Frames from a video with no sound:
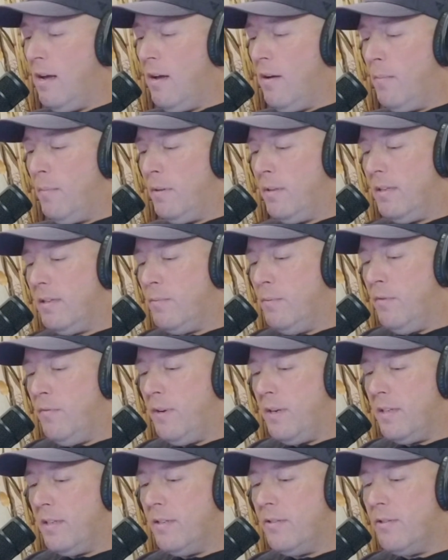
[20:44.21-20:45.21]
but let's move
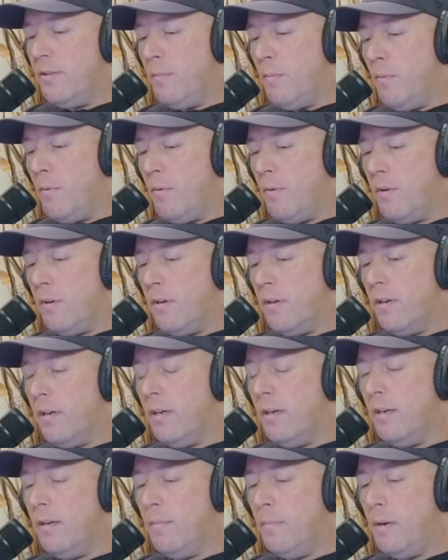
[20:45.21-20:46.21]
on to some more
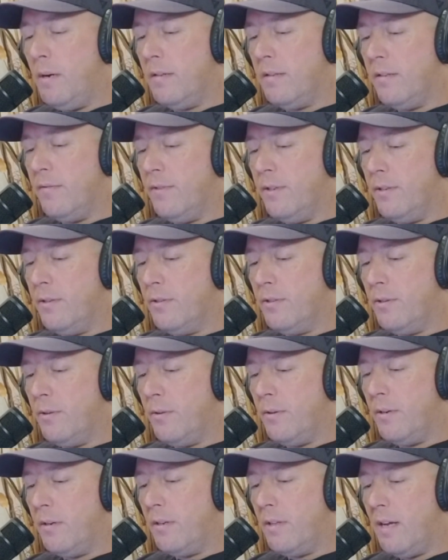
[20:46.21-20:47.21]
positive news.
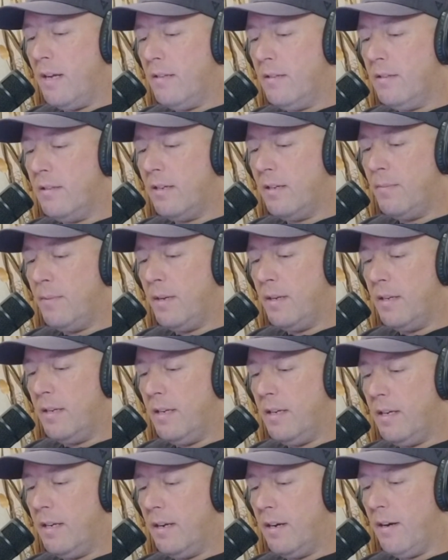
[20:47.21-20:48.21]
So, in our last segment
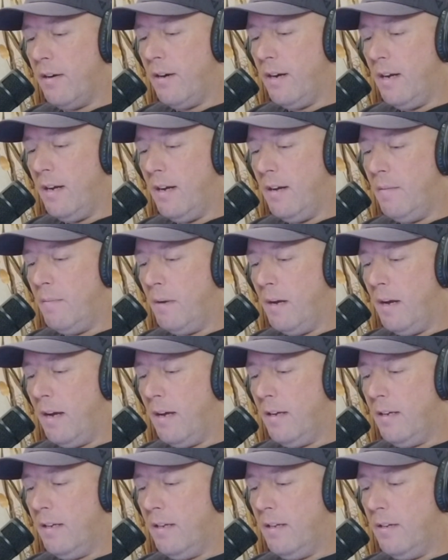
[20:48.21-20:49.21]
here,
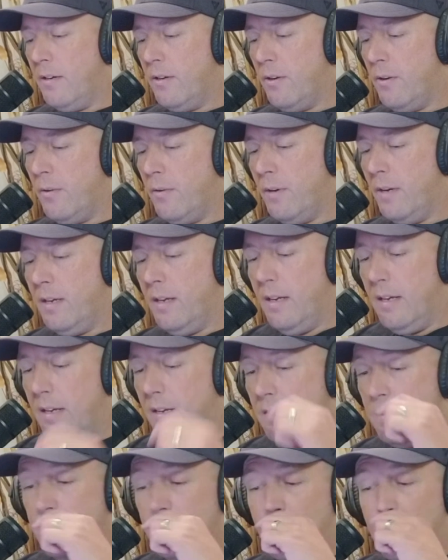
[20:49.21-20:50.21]

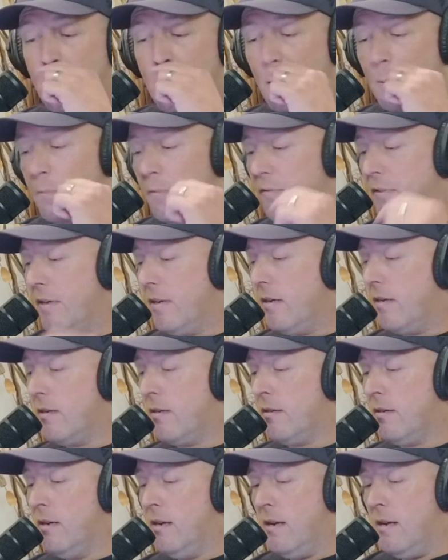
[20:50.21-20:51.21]
it is that time of
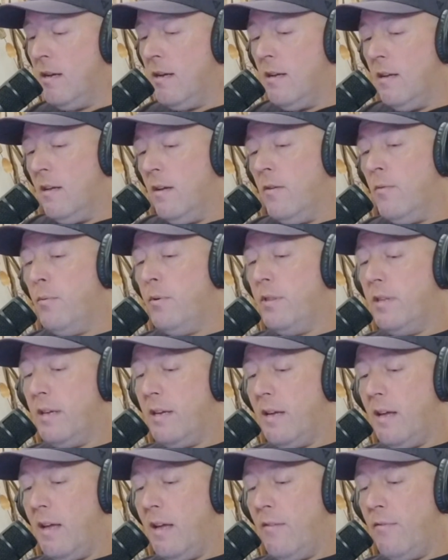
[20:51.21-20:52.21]
year when
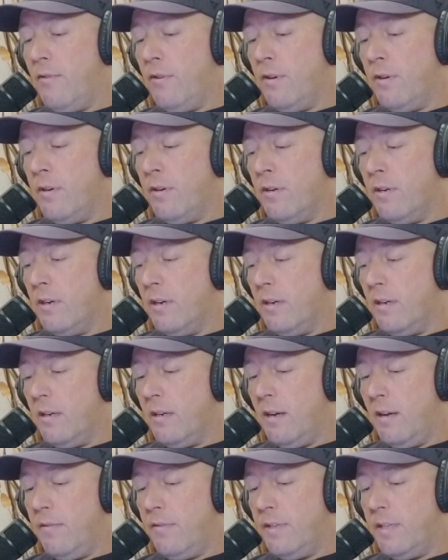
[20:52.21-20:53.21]
the ever
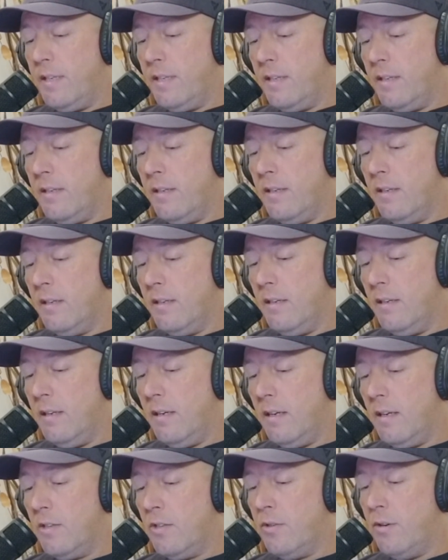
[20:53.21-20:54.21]
coveted
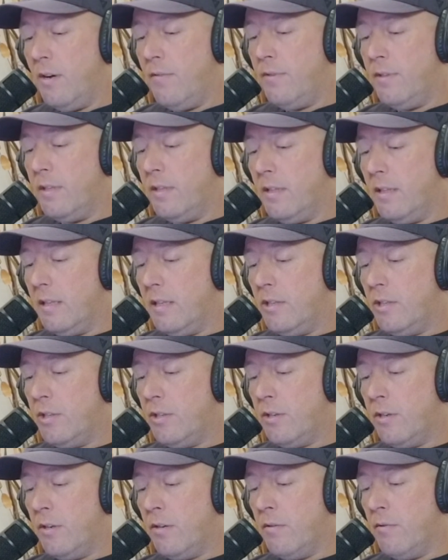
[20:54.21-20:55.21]
travel and
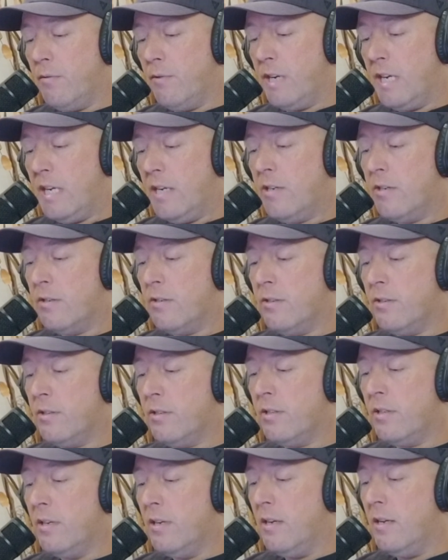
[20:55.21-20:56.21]
leisure
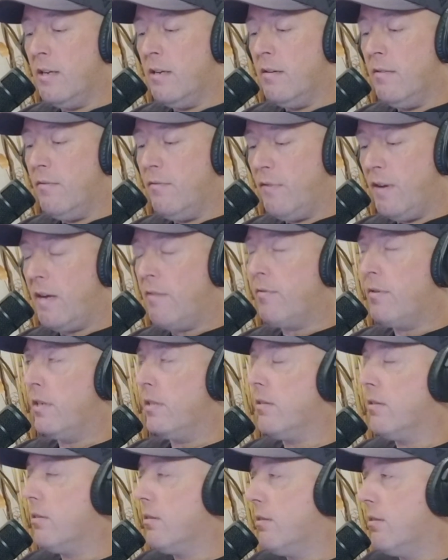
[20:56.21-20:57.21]
readers'
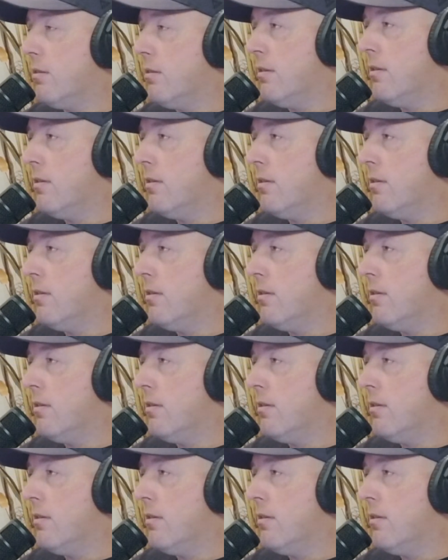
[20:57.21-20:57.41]
favorites